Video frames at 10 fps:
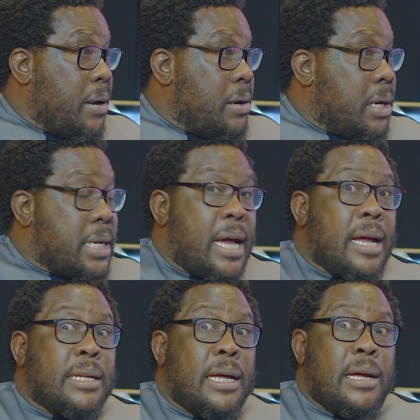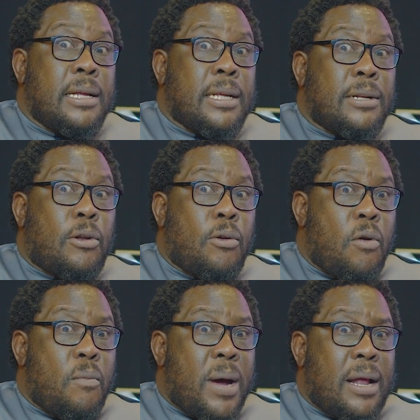The
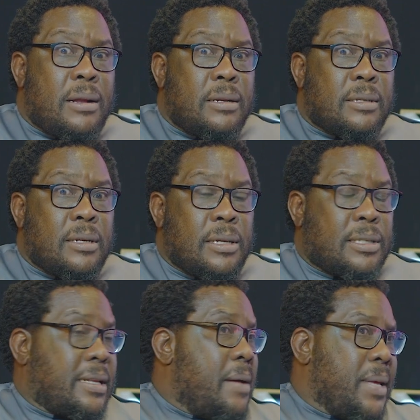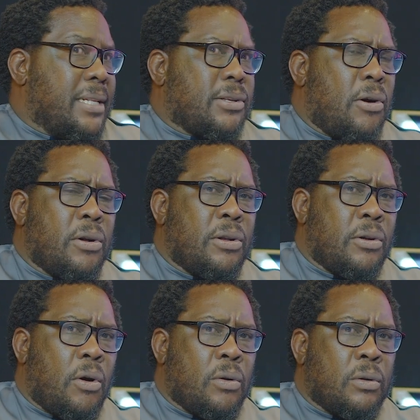global summits
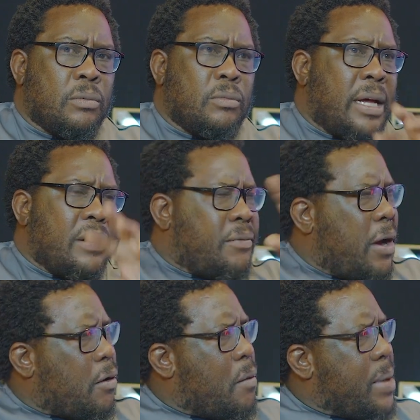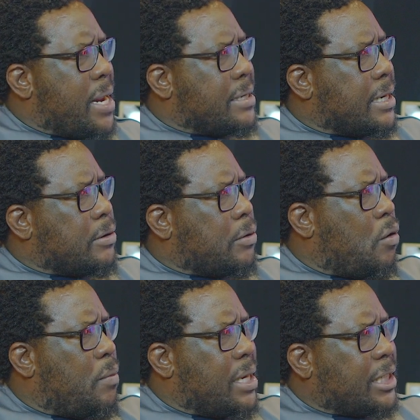on environment and
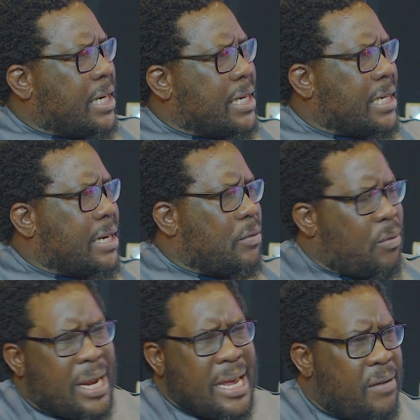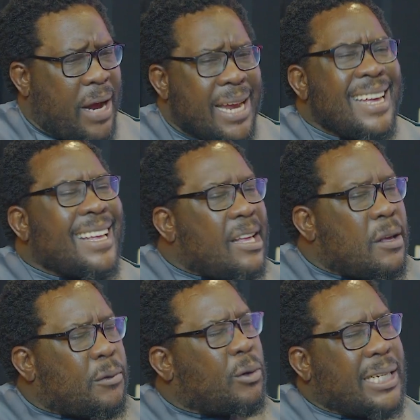global change and whatever.
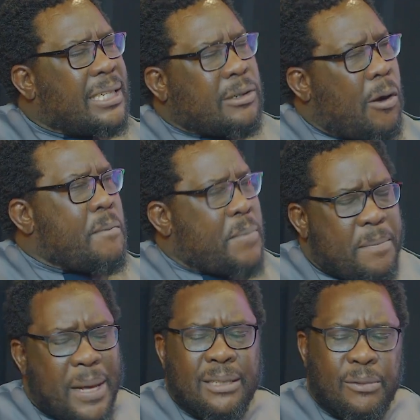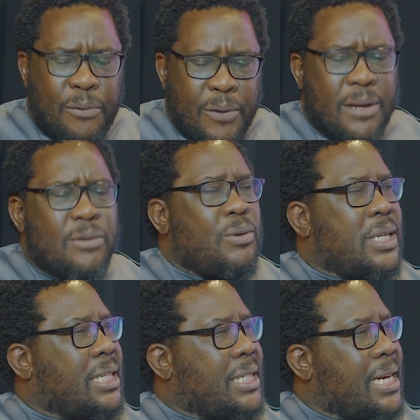If you read it on paper, it's very
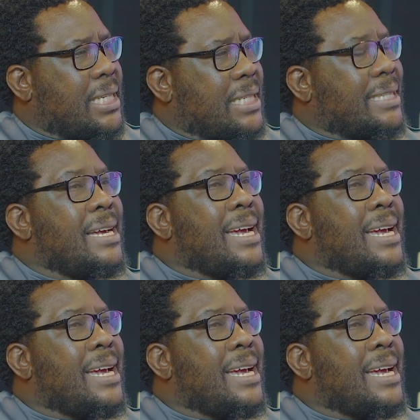good in changes.